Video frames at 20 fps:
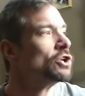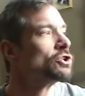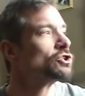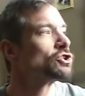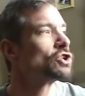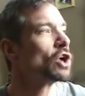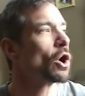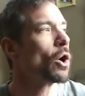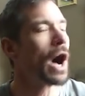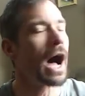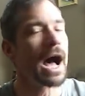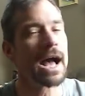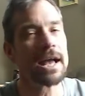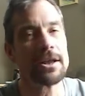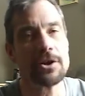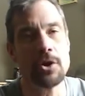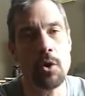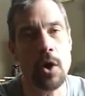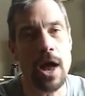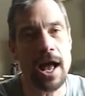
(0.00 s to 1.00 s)
So
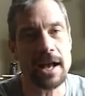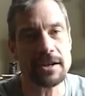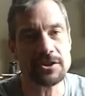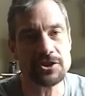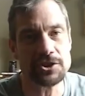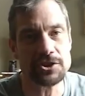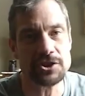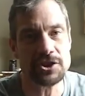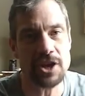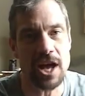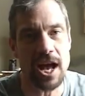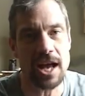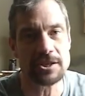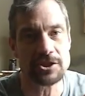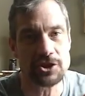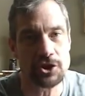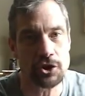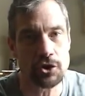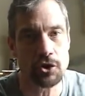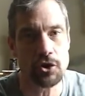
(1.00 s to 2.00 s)
I don't
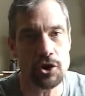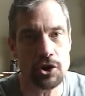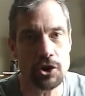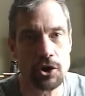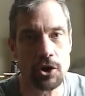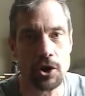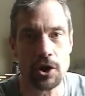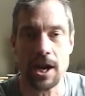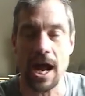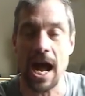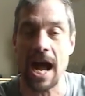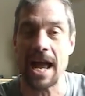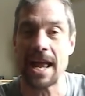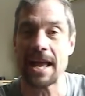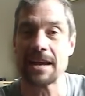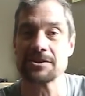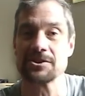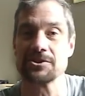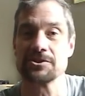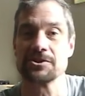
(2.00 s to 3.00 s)
exercise to look good. I
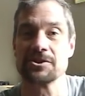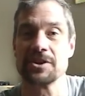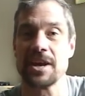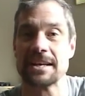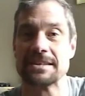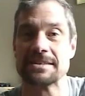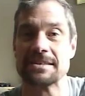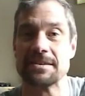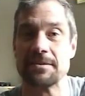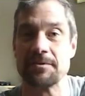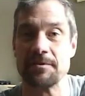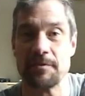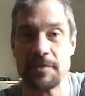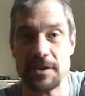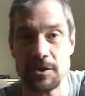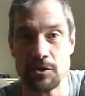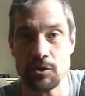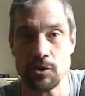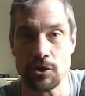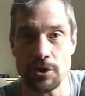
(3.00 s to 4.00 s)
exercise to
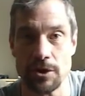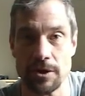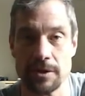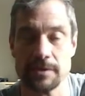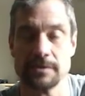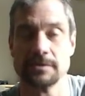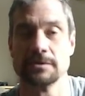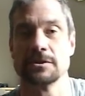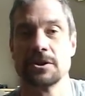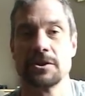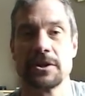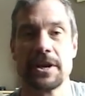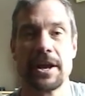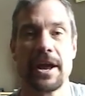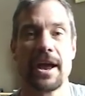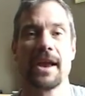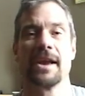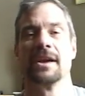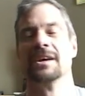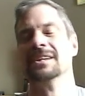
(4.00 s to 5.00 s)
feel good,
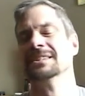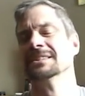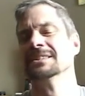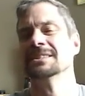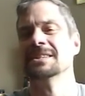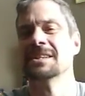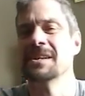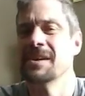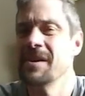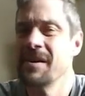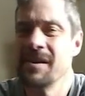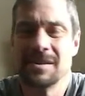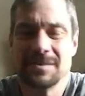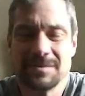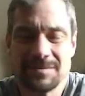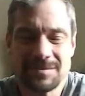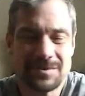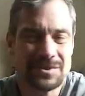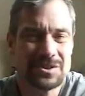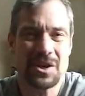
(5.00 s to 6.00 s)
okay?
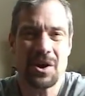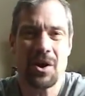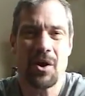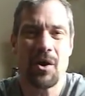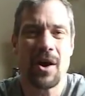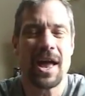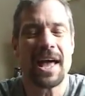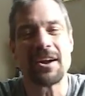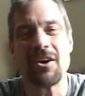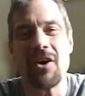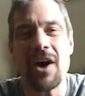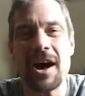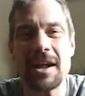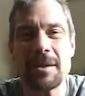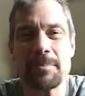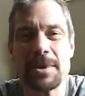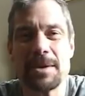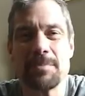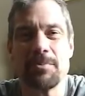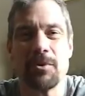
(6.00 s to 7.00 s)
So, and a lot
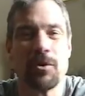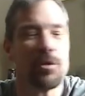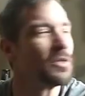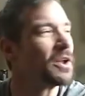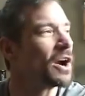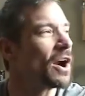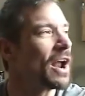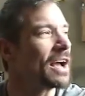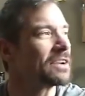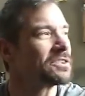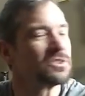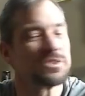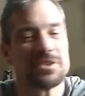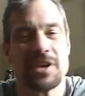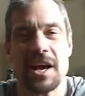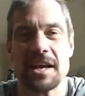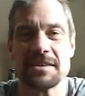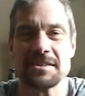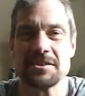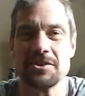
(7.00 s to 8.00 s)
of people, they're
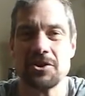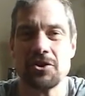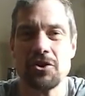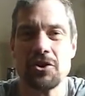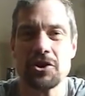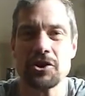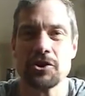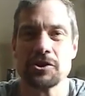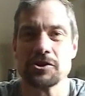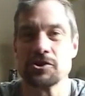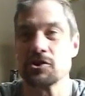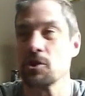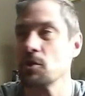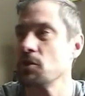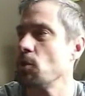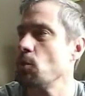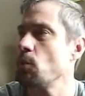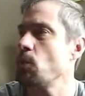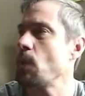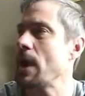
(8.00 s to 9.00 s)
exercising to look good. So
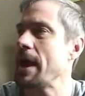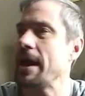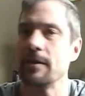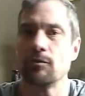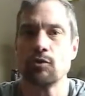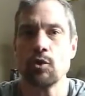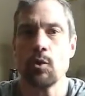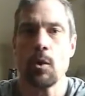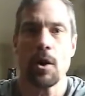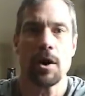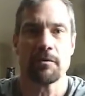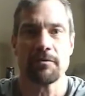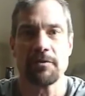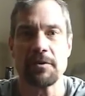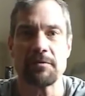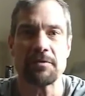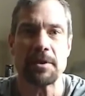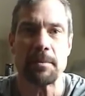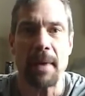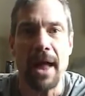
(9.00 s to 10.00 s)
they'll weigh
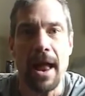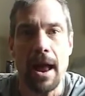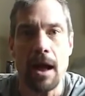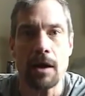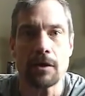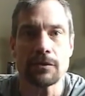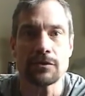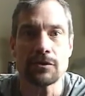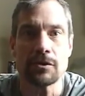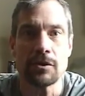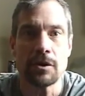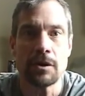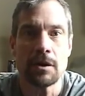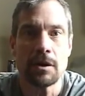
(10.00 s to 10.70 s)
250 pounds,